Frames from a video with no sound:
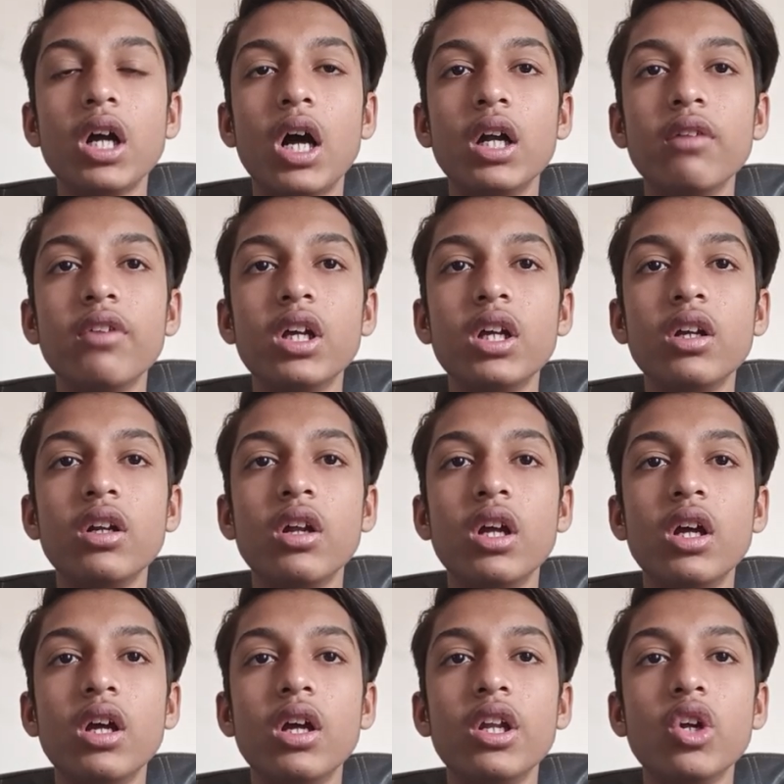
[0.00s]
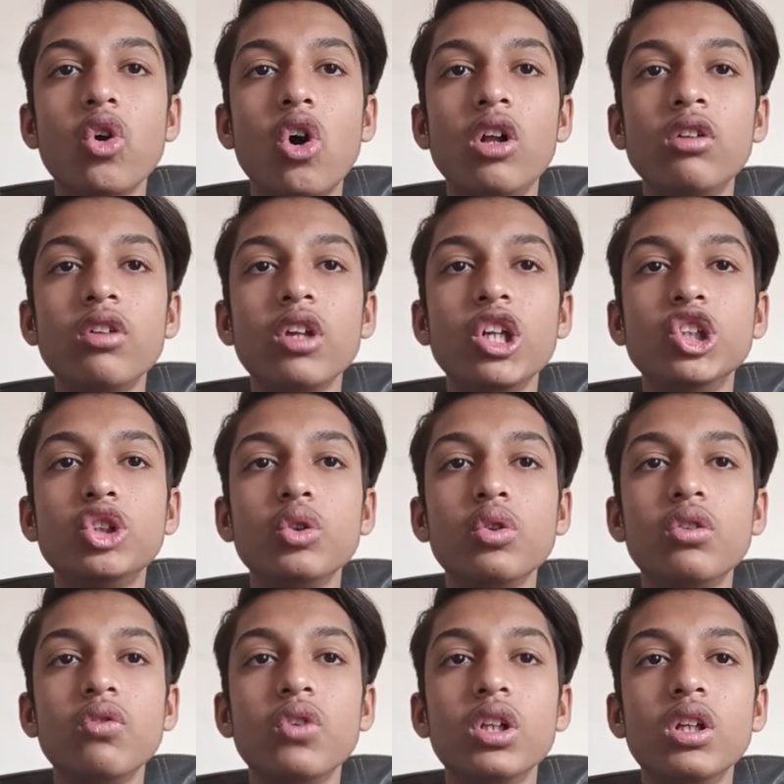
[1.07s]
Hardware recalls
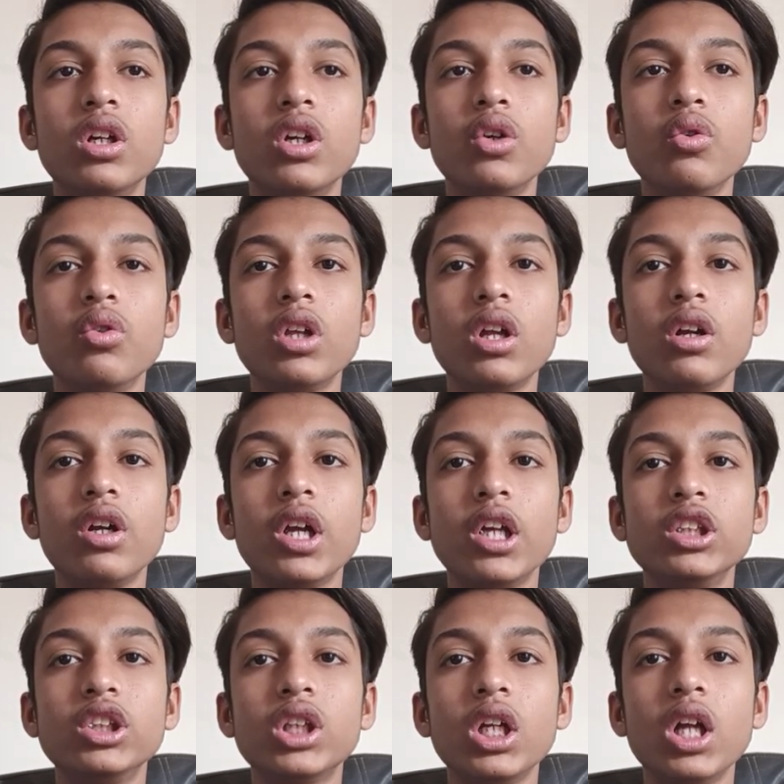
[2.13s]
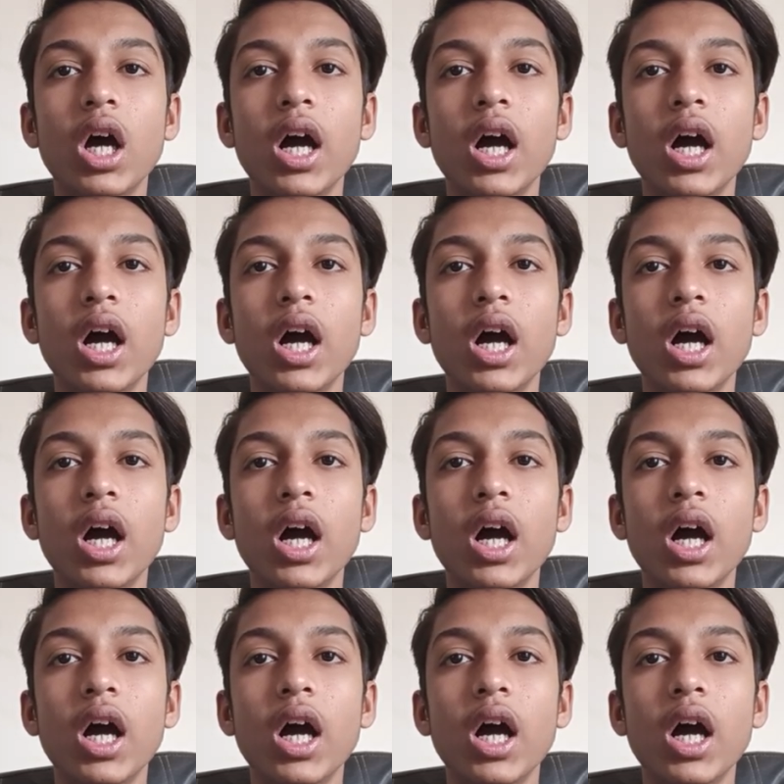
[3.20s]
issues with user retention.